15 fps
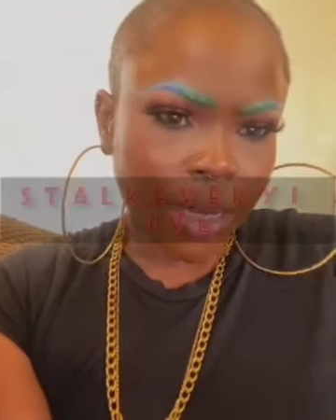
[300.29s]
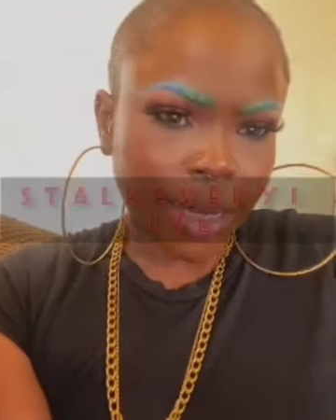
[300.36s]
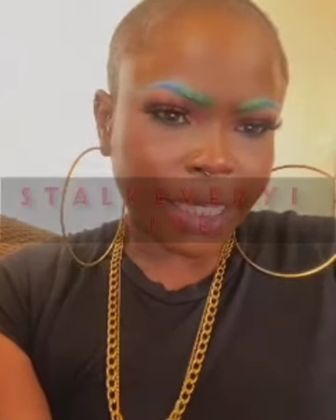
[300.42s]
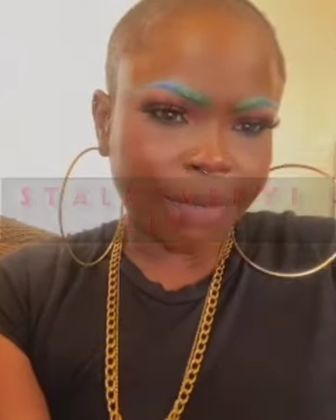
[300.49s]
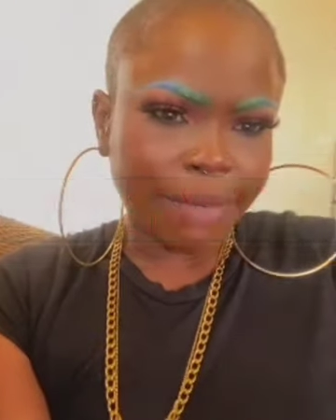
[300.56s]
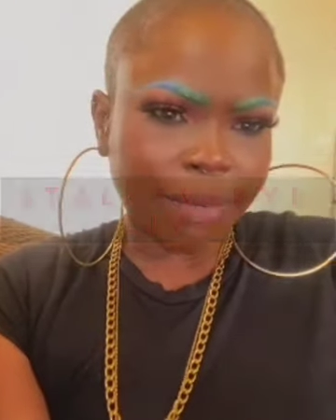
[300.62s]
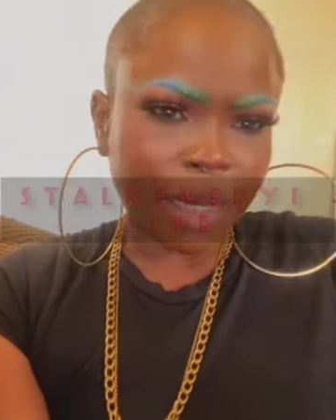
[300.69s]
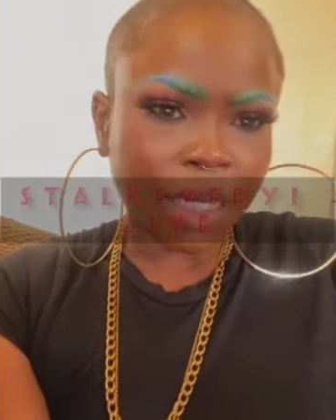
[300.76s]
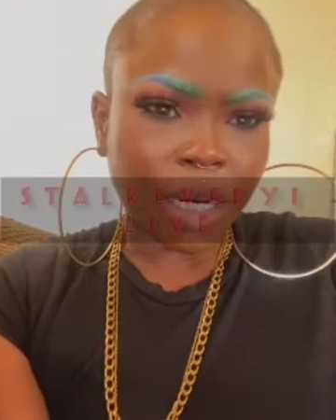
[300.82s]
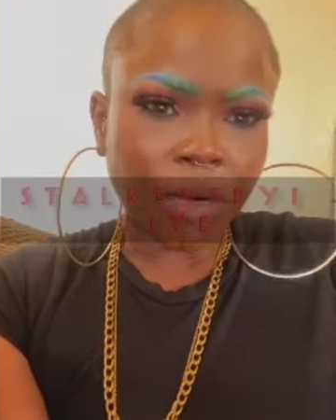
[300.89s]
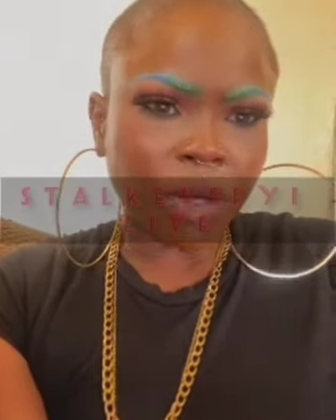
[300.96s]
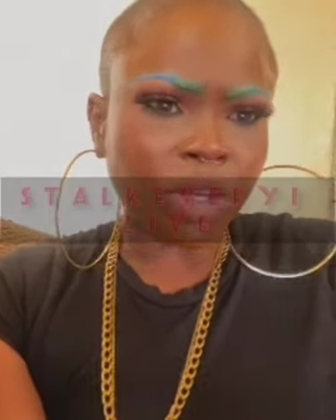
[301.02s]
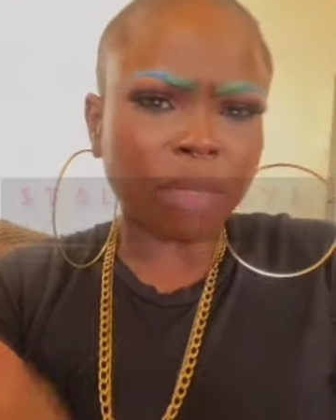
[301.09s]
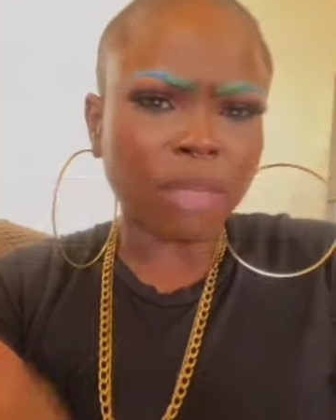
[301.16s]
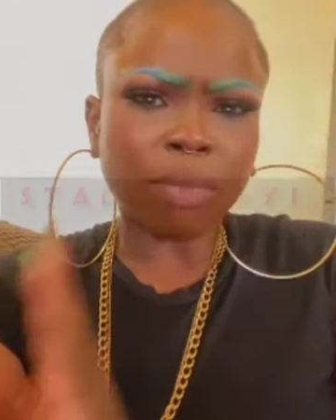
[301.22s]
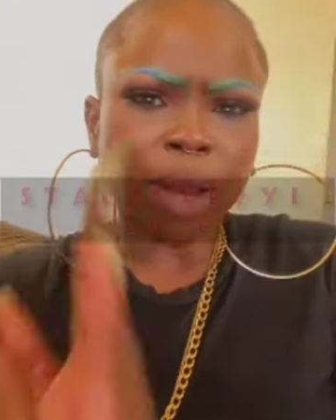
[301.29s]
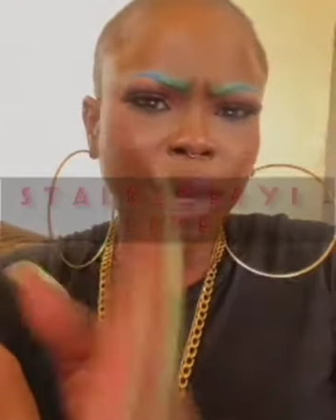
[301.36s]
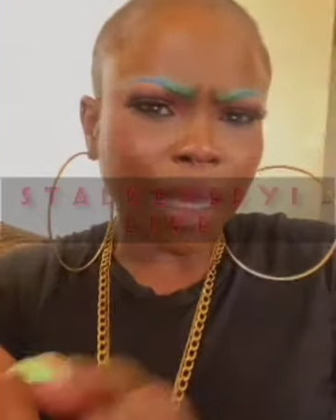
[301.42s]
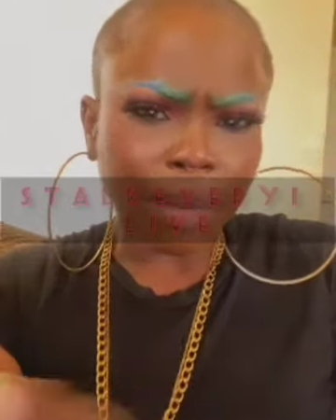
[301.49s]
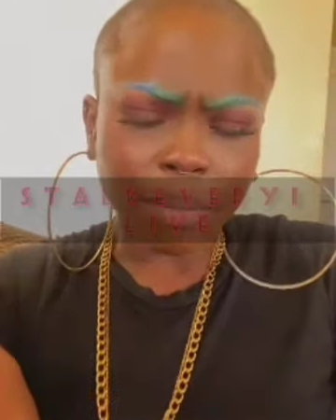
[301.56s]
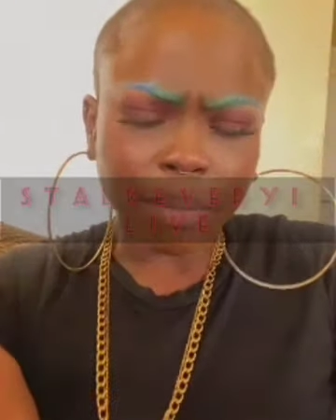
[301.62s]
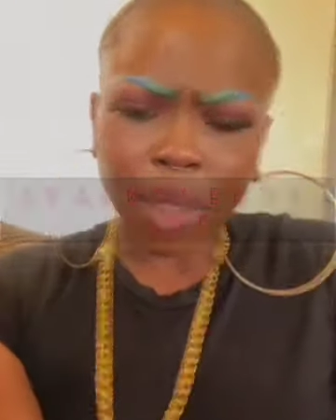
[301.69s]
Is it me? So now I'm just
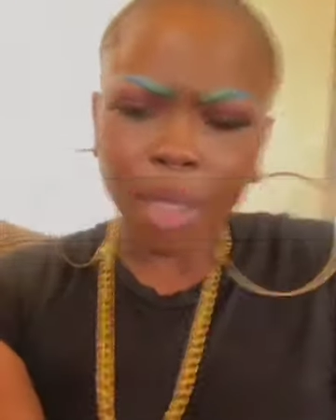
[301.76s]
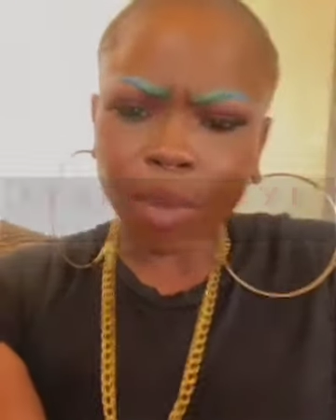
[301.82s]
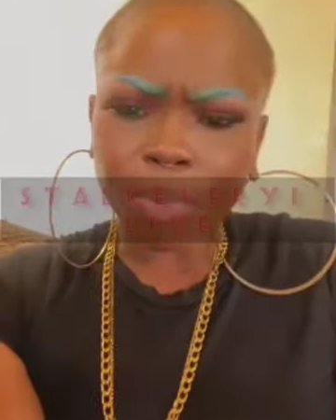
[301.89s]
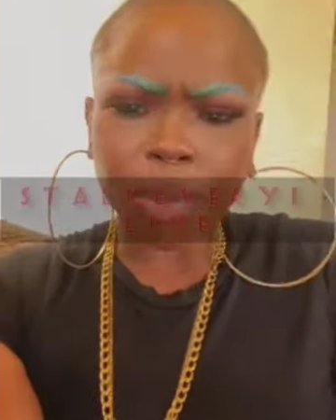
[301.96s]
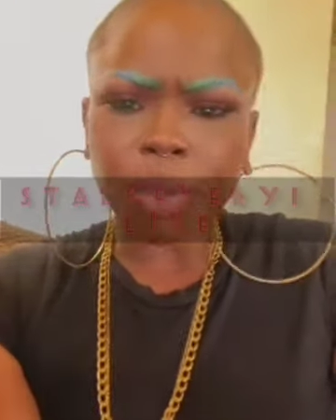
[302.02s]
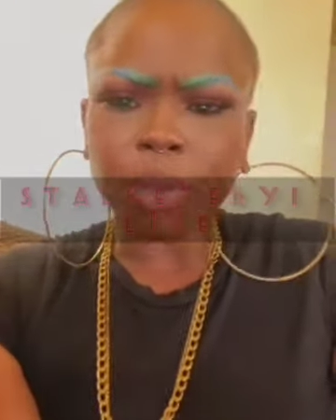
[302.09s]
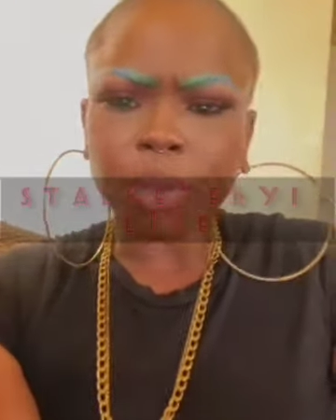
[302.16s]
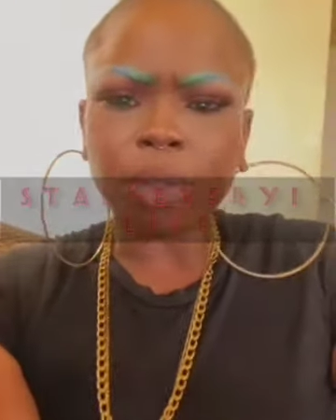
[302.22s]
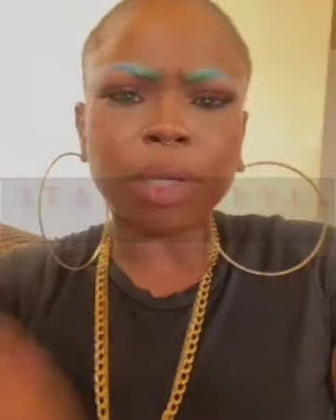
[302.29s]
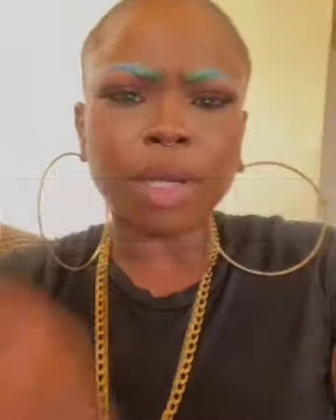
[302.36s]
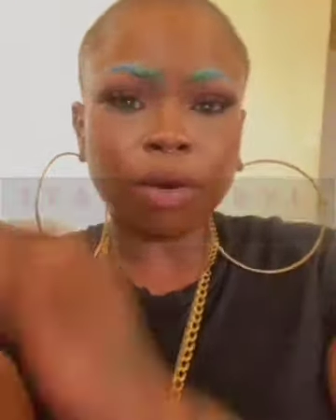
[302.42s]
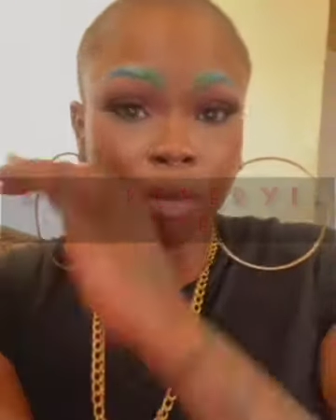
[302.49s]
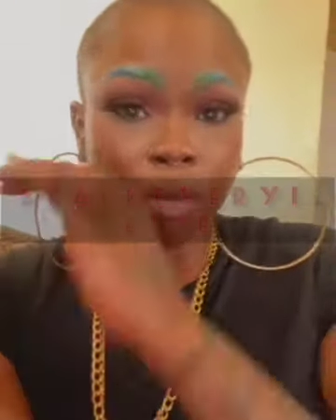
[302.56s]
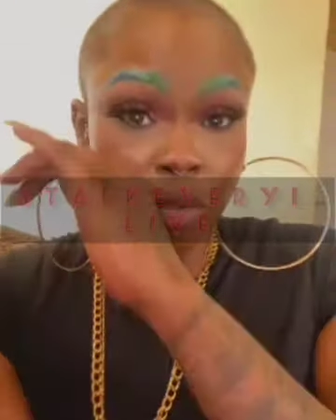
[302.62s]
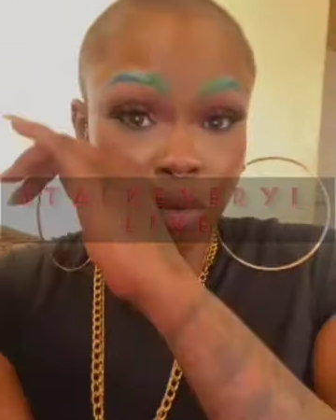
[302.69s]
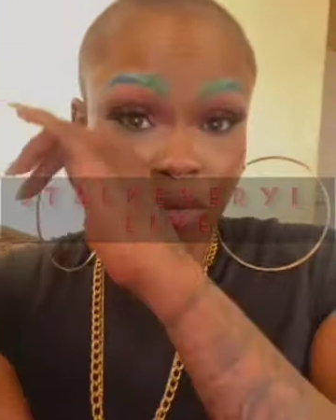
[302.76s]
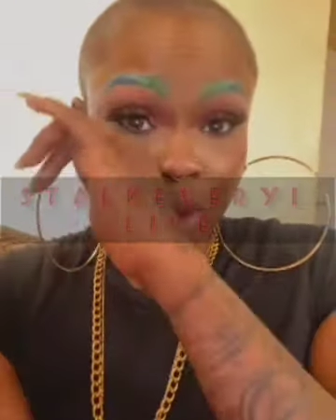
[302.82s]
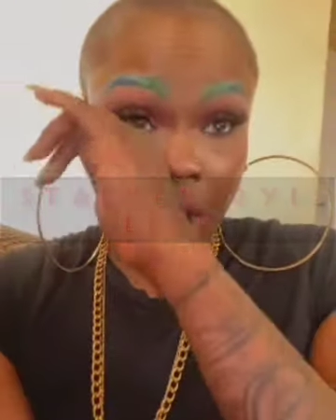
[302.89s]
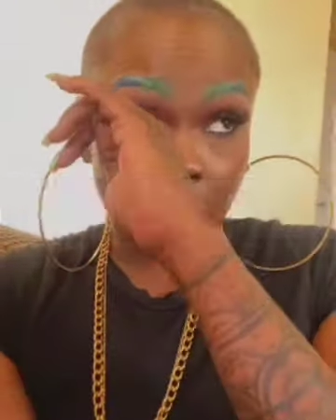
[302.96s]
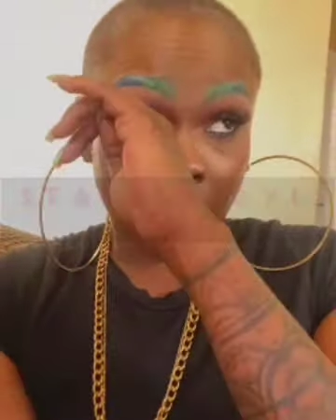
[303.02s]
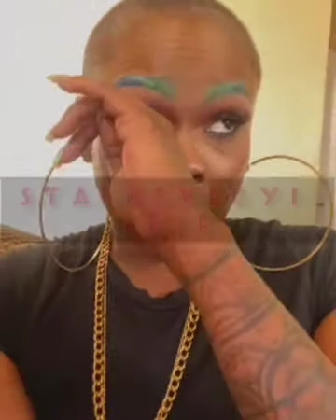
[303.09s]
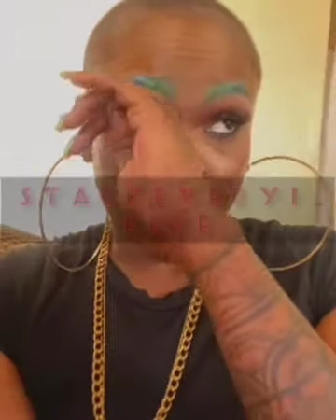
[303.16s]
blocking people, you know, moving
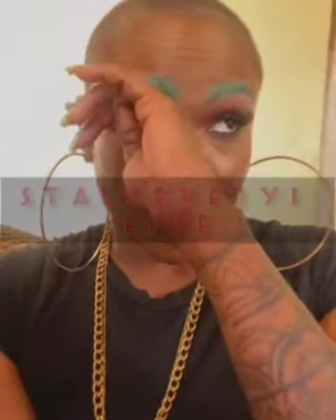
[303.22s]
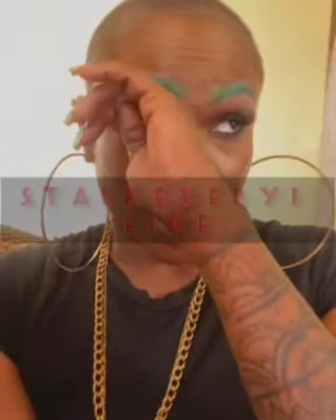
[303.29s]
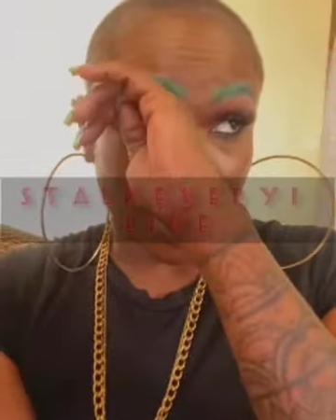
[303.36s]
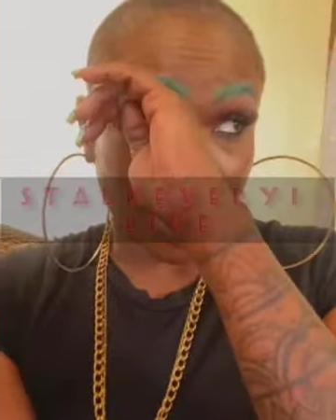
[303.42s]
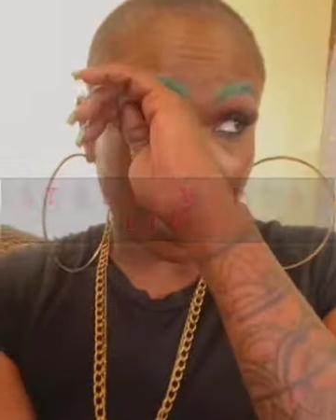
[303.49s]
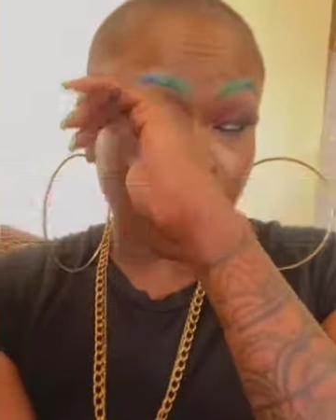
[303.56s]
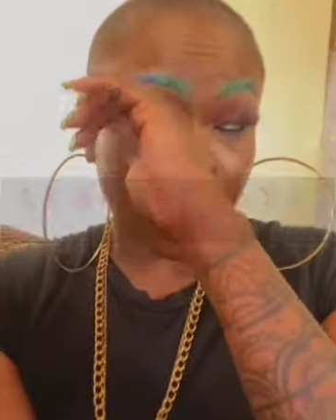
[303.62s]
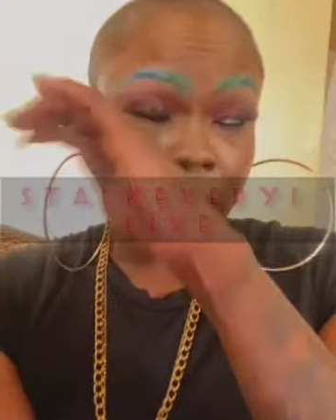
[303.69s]
on. And